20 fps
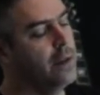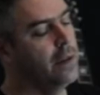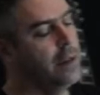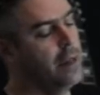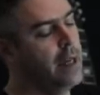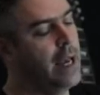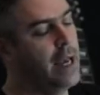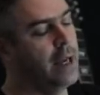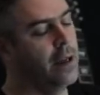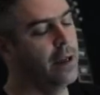
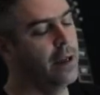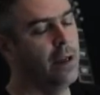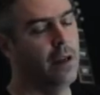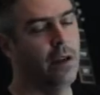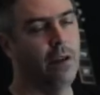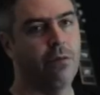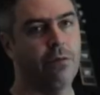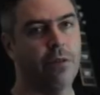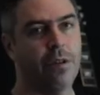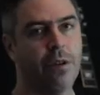neck
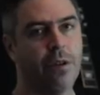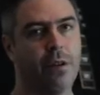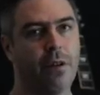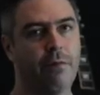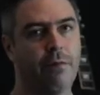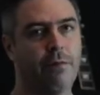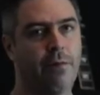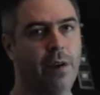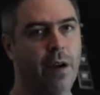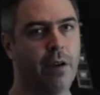for the
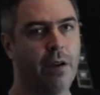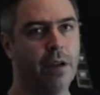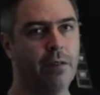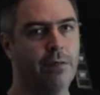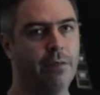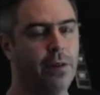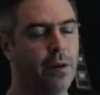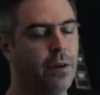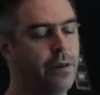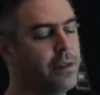very
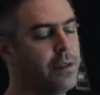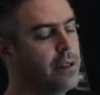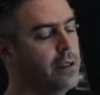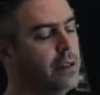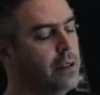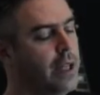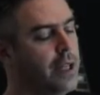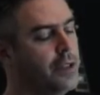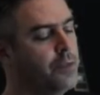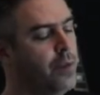
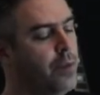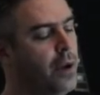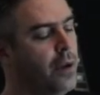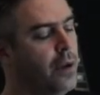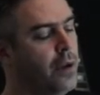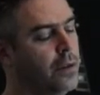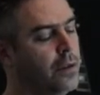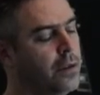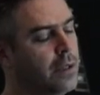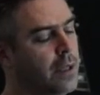first Les
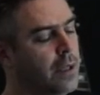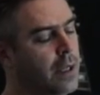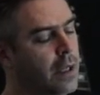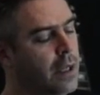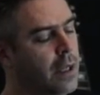Pauls.